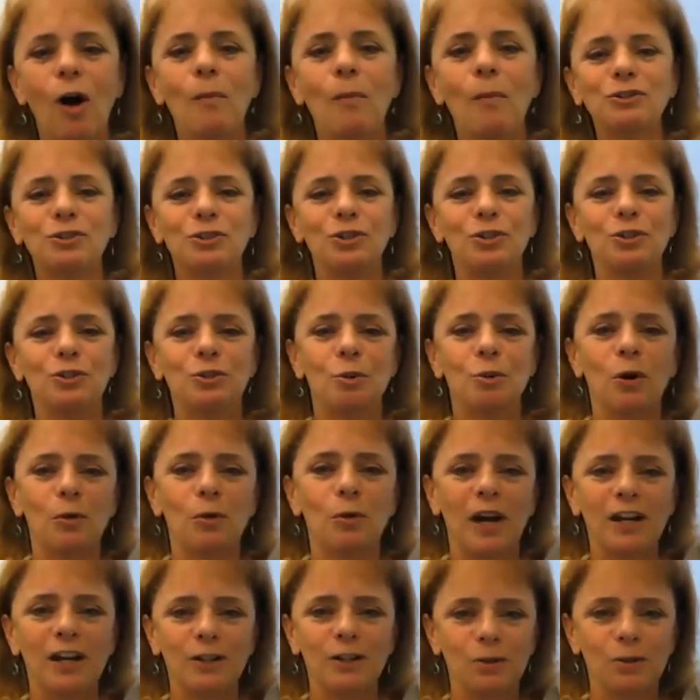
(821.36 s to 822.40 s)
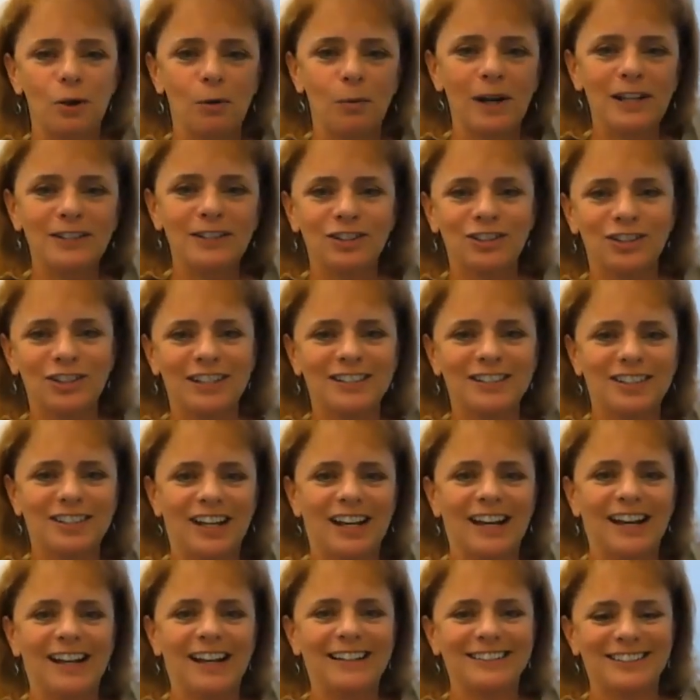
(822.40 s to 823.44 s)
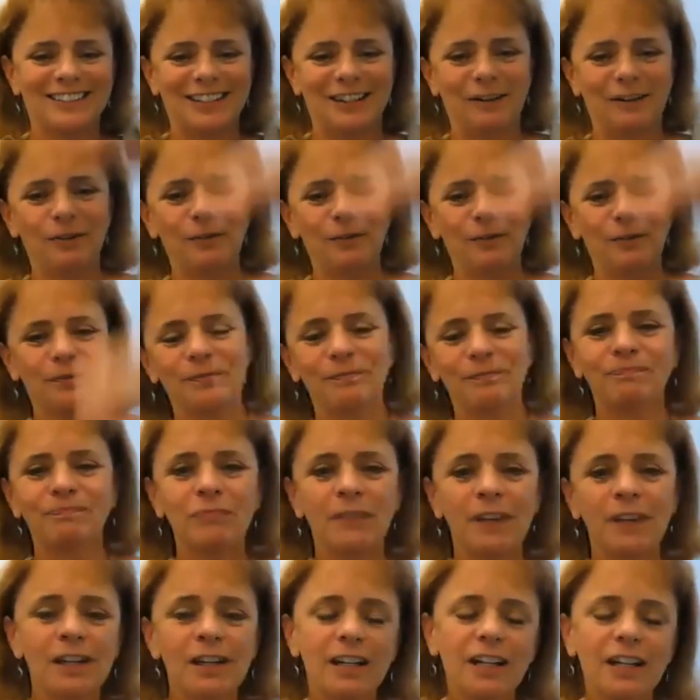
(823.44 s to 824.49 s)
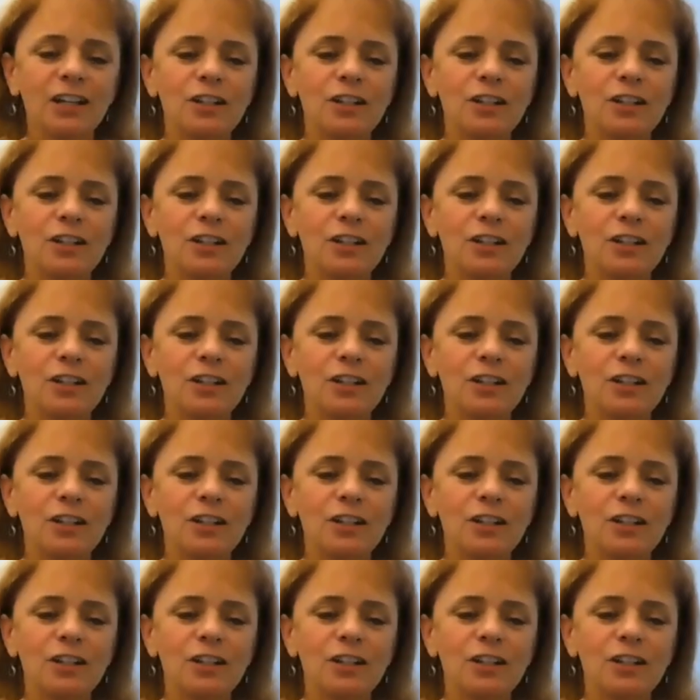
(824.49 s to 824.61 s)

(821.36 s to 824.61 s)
There we You're go. almost well, a doorway. A doorway is six eight. So